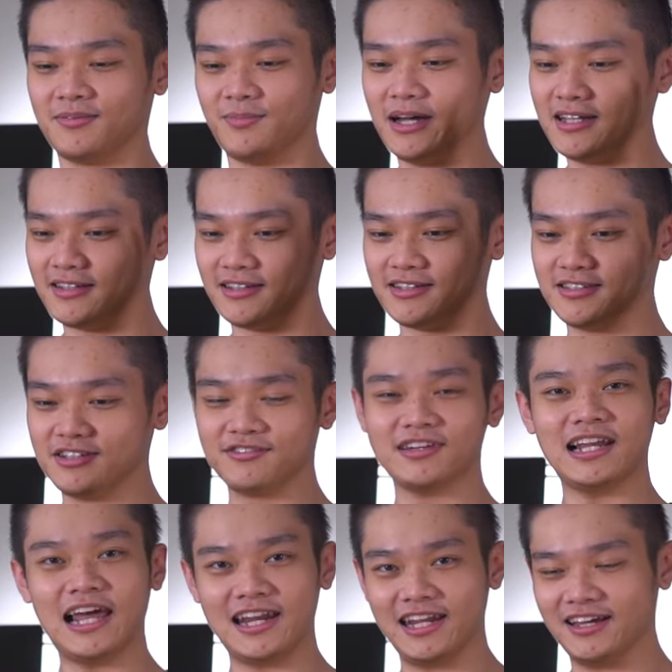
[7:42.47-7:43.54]
But the
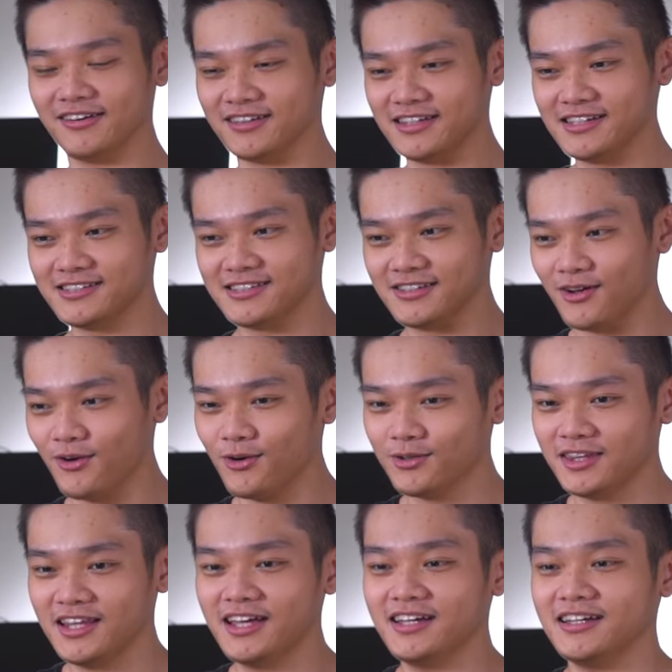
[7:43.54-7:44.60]
silver lining on this
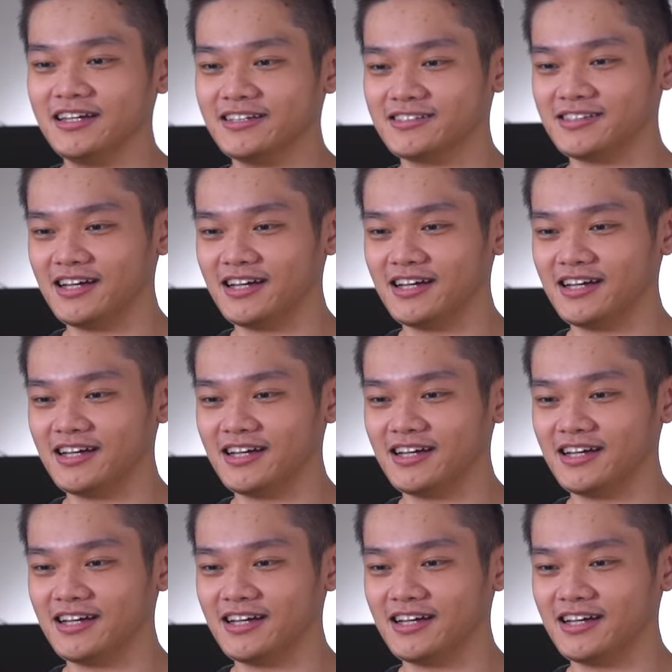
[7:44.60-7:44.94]
whole thing is